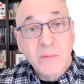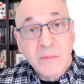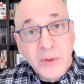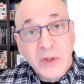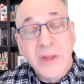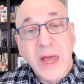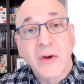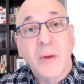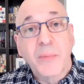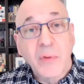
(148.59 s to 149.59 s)
build out
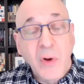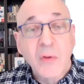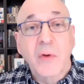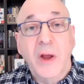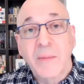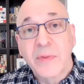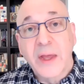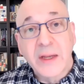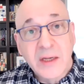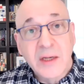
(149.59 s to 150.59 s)
a program that
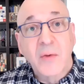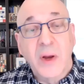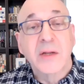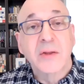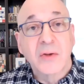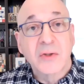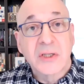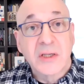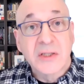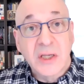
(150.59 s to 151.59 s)
integrated those
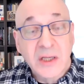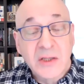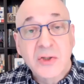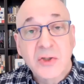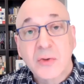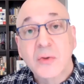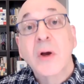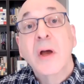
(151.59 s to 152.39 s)
things into